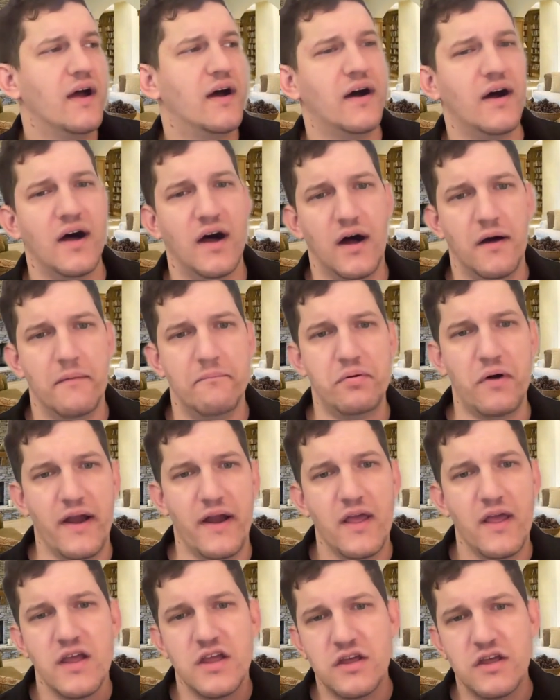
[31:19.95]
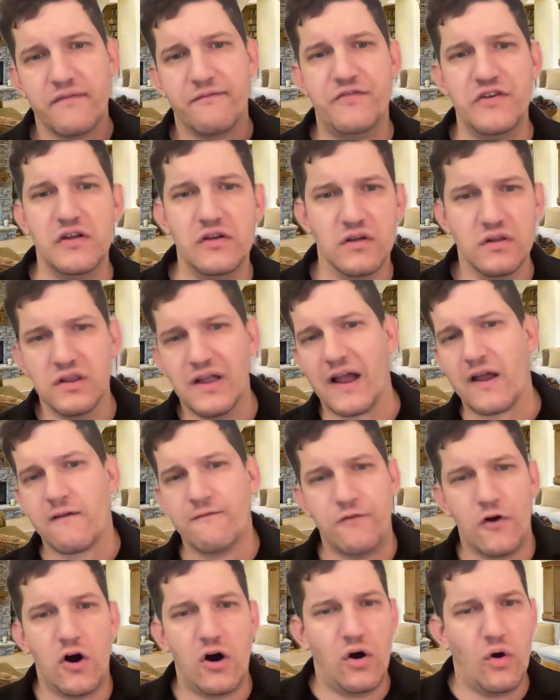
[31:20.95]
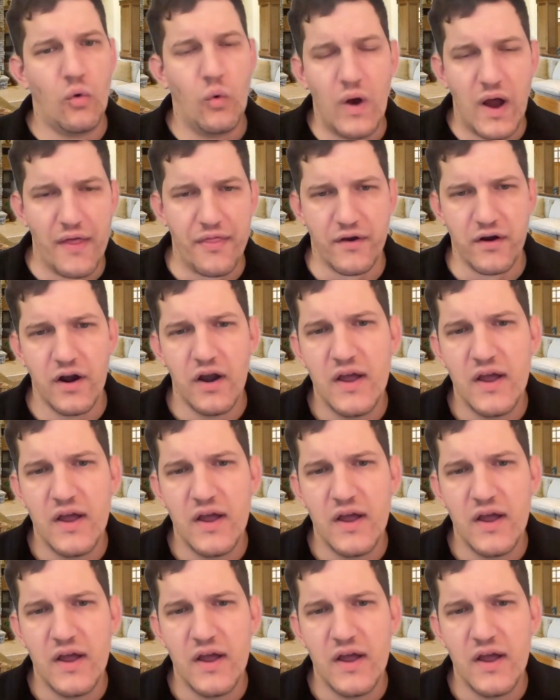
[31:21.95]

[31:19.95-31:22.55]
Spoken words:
But you feel like fall weather.